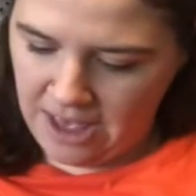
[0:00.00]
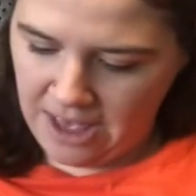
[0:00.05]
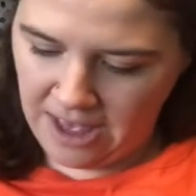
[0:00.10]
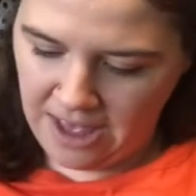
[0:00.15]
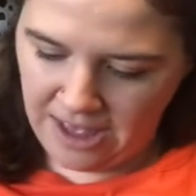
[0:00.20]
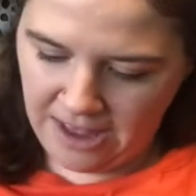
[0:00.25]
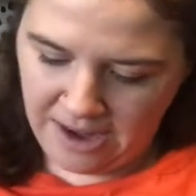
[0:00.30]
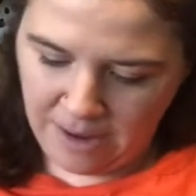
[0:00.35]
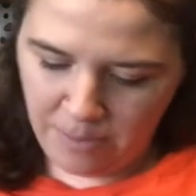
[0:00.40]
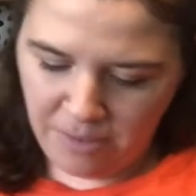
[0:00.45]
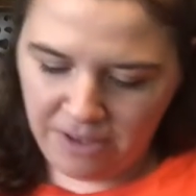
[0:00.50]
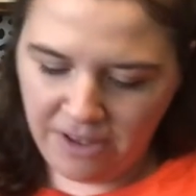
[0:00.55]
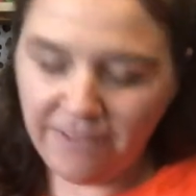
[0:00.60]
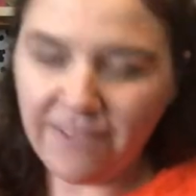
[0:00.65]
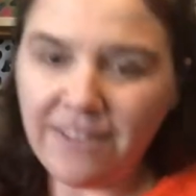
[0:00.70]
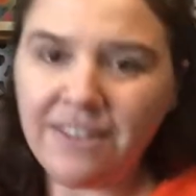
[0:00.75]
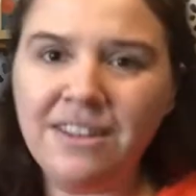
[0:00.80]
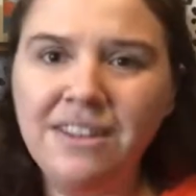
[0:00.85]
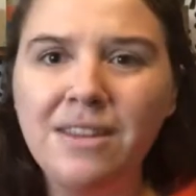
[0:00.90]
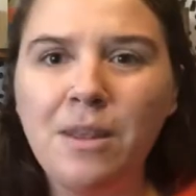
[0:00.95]
And I believe
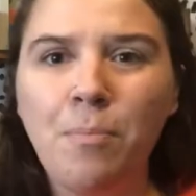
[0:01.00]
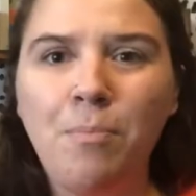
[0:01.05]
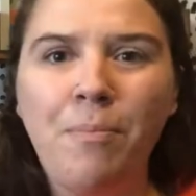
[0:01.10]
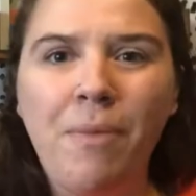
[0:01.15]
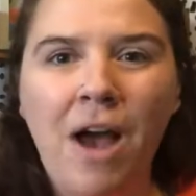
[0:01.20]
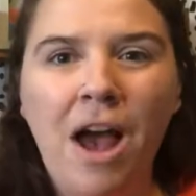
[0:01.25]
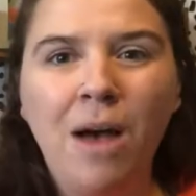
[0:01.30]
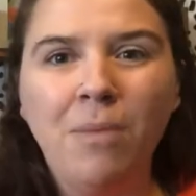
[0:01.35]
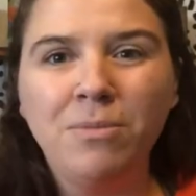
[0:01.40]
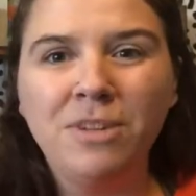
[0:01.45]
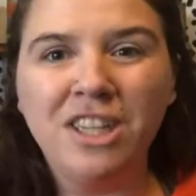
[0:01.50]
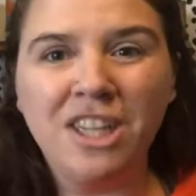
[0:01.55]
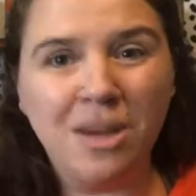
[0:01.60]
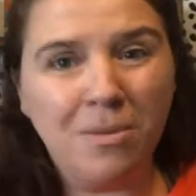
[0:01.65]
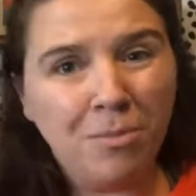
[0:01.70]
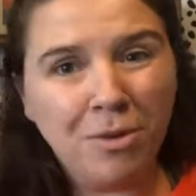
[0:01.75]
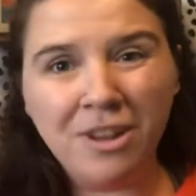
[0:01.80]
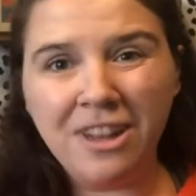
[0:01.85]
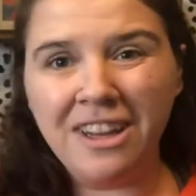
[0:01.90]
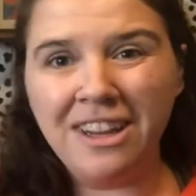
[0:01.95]
this is a Bob
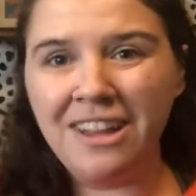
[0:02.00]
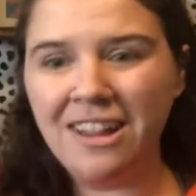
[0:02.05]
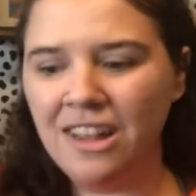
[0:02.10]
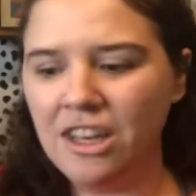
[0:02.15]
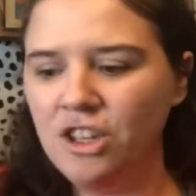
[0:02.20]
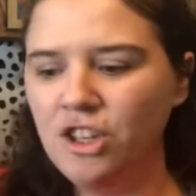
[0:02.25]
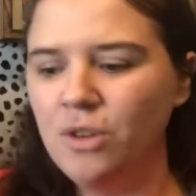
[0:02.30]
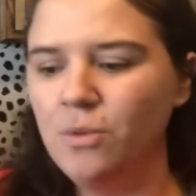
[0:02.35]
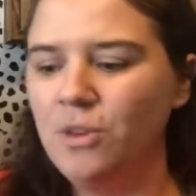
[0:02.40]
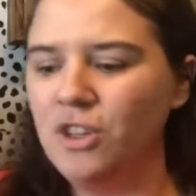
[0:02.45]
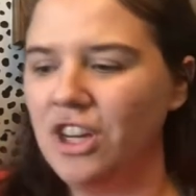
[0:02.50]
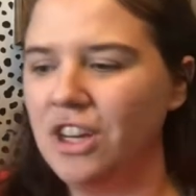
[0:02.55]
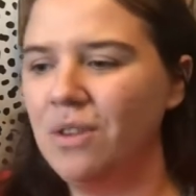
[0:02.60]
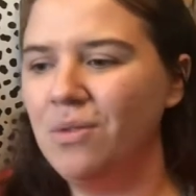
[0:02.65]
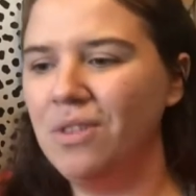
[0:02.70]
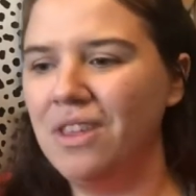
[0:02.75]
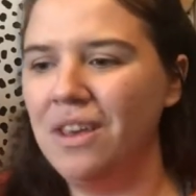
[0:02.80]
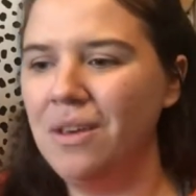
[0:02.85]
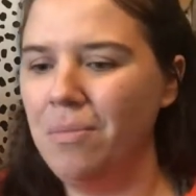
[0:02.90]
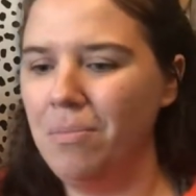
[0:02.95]
Timberland collection, which I don't
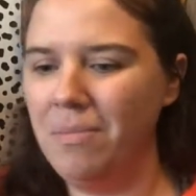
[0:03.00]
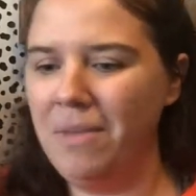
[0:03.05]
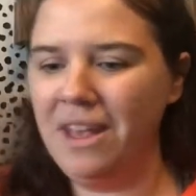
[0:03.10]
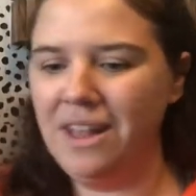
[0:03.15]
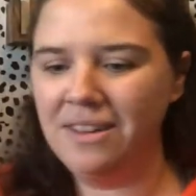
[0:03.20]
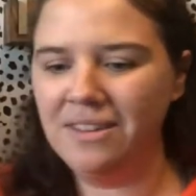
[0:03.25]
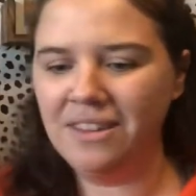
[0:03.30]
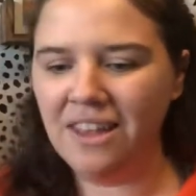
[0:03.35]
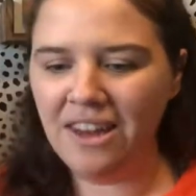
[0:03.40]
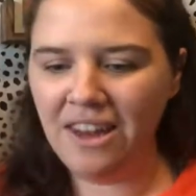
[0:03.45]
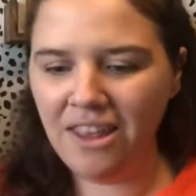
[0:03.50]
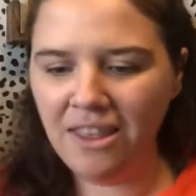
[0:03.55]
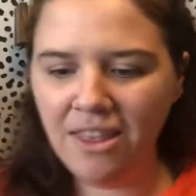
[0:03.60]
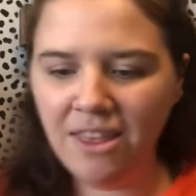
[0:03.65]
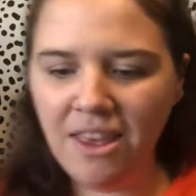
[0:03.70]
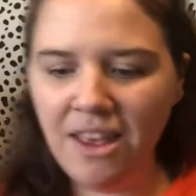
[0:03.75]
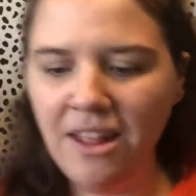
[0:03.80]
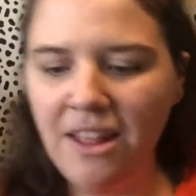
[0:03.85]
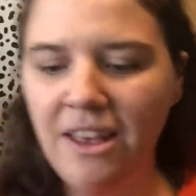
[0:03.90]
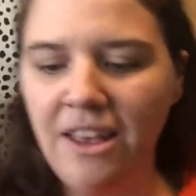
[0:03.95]
think means
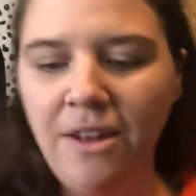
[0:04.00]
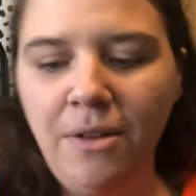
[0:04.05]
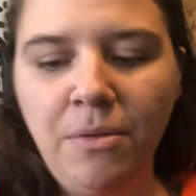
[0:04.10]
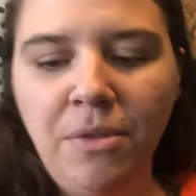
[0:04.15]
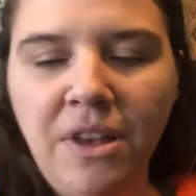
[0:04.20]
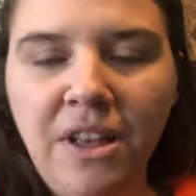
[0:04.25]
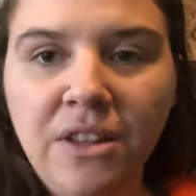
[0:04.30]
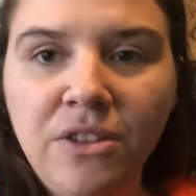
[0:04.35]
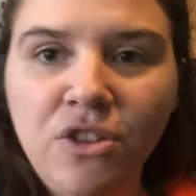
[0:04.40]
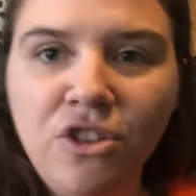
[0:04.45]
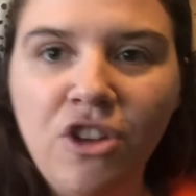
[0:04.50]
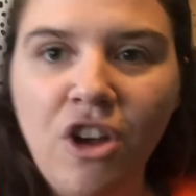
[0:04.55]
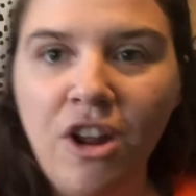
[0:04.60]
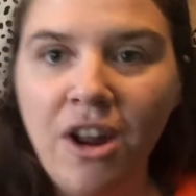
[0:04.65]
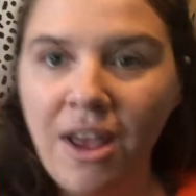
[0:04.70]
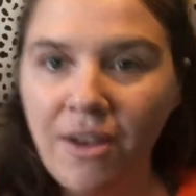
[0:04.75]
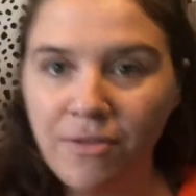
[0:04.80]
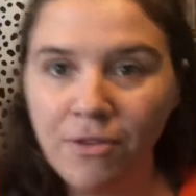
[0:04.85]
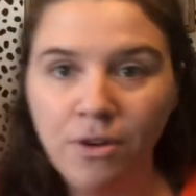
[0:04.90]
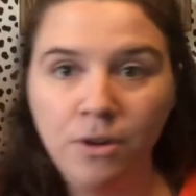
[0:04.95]
anything. Like, I don't think it's sought
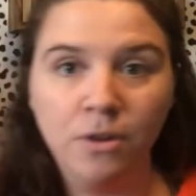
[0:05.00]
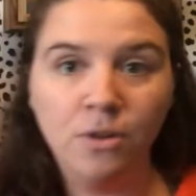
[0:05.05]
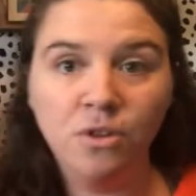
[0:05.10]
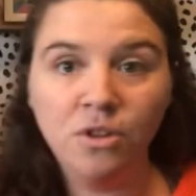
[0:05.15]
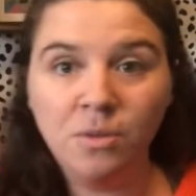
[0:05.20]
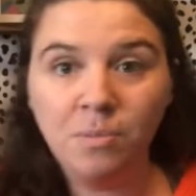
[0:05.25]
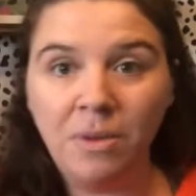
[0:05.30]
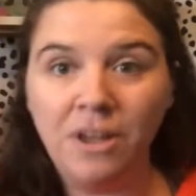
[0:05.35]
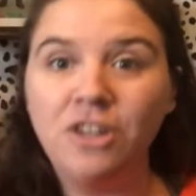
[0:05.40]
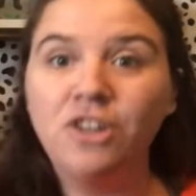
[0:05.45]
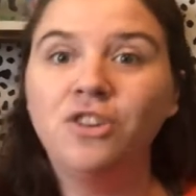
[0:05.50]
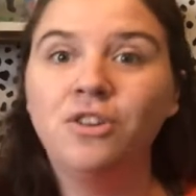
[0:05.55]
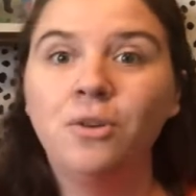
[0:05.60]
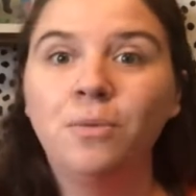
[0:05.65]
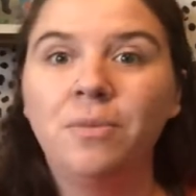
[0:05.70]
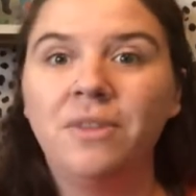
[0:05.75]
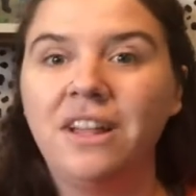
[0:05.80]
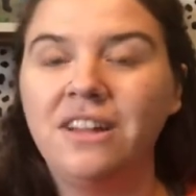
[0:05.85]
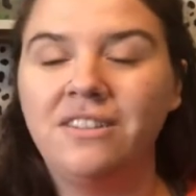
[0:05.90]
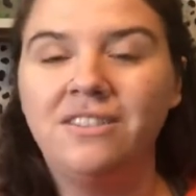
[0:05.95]
after or special,
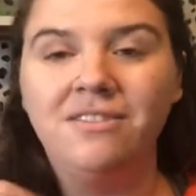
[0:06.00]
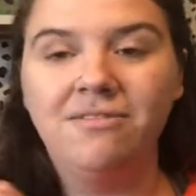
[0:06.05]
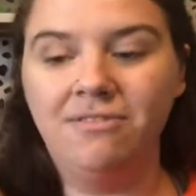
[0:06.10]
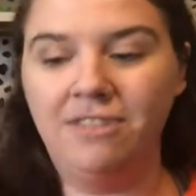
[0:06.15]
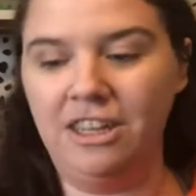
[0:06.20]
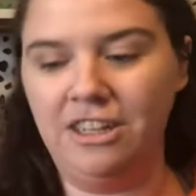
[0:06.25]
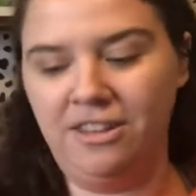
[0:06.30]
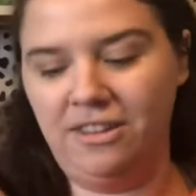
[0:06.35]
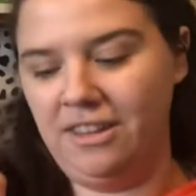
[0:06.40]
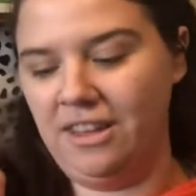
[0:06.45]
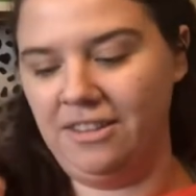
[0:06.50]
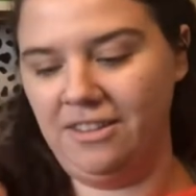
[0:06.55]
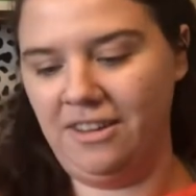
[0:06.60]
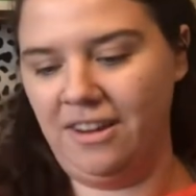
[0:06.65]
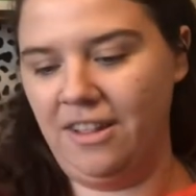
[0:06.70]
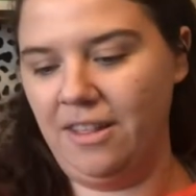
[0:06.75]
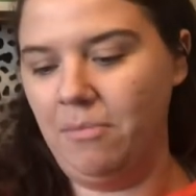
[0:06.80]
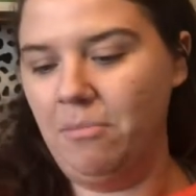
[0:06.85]
but it says it on the